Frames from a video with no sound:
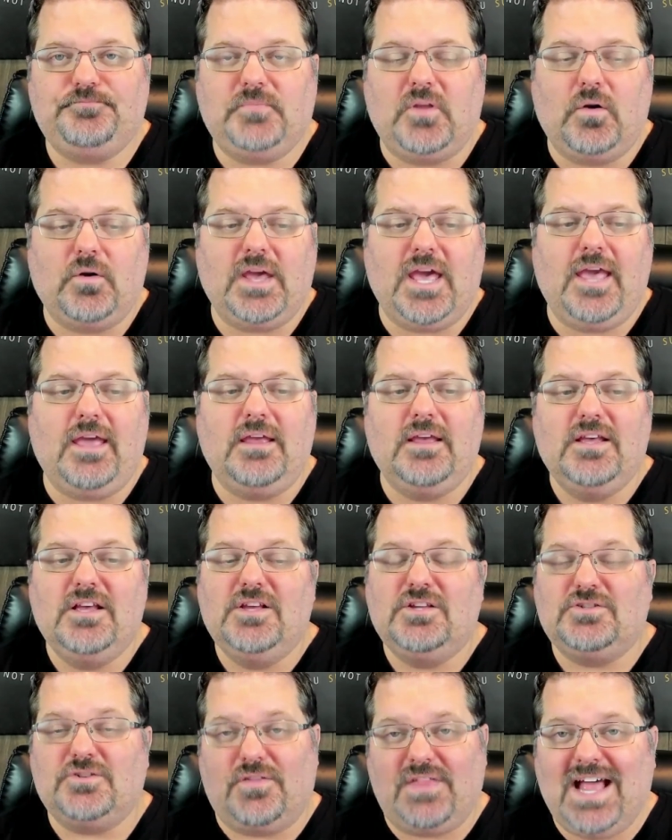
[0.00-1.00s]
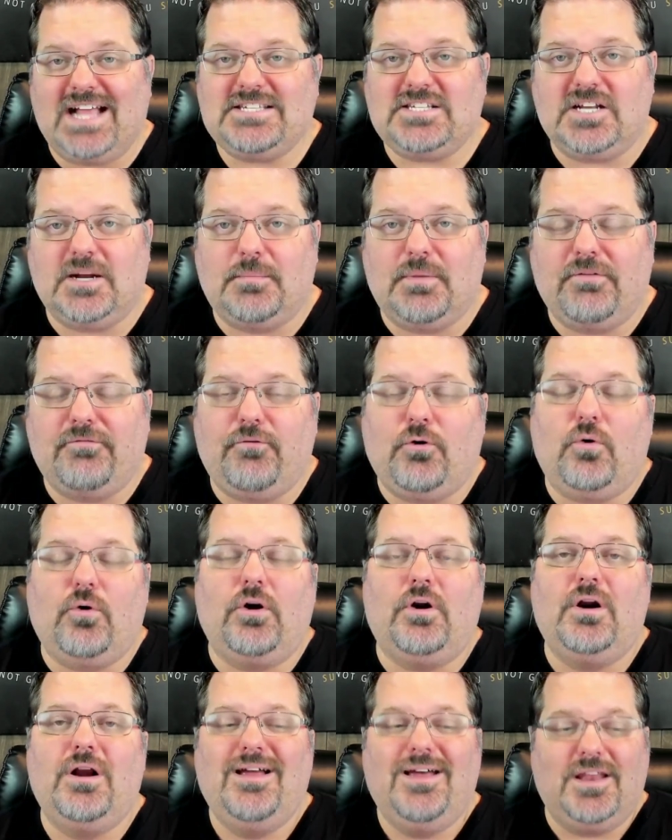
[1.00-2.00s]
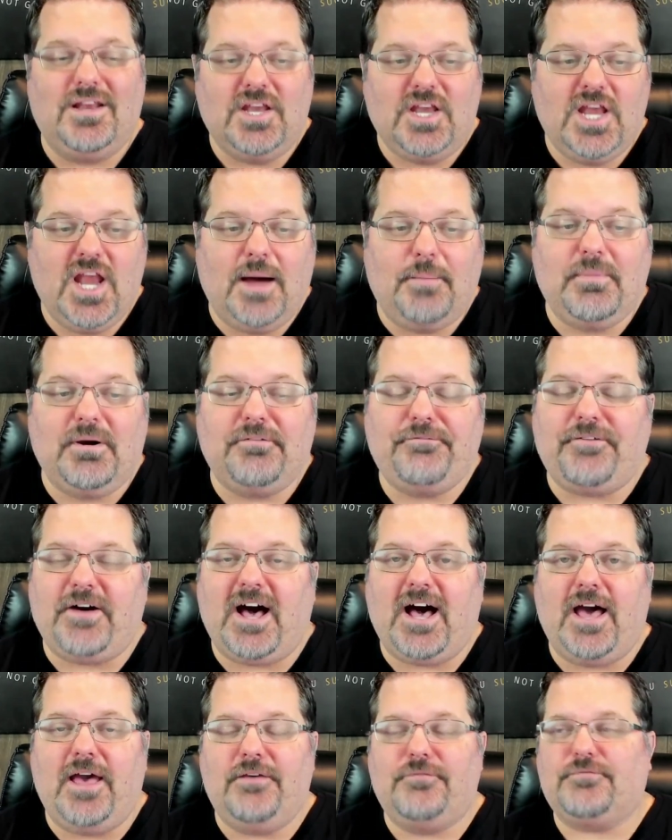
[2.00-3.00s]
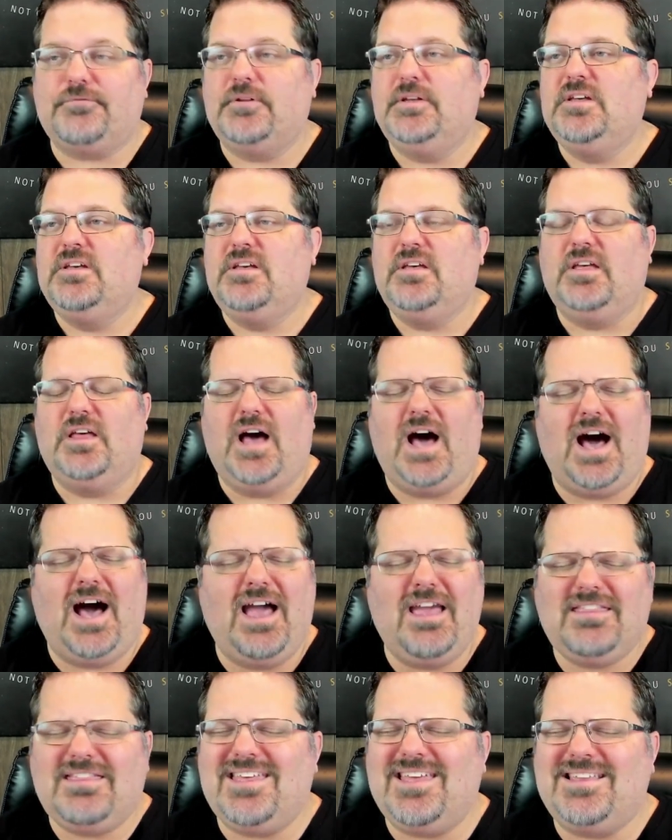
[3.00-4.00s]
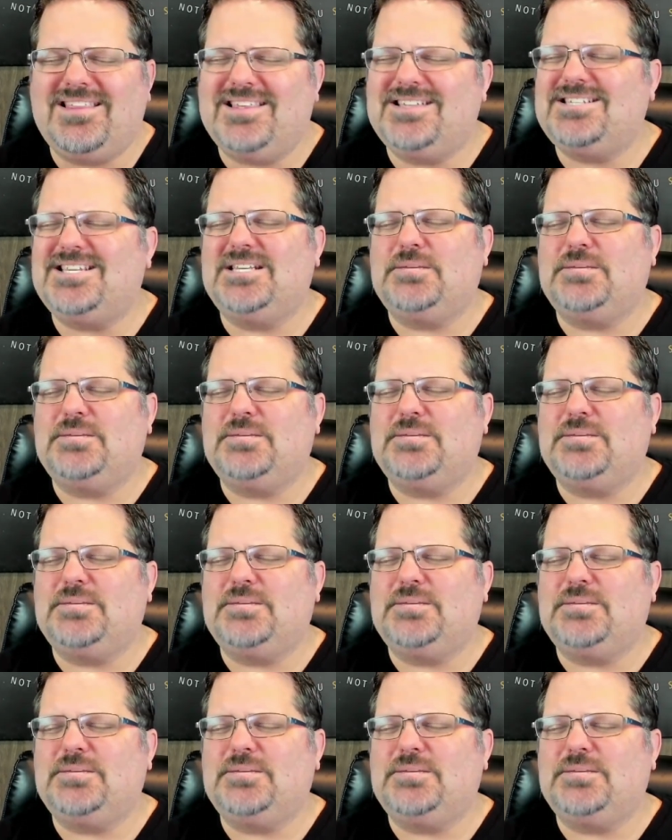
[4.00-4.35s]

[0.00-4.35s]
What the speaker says: Okay. So that's number 4. Number 5, I think this is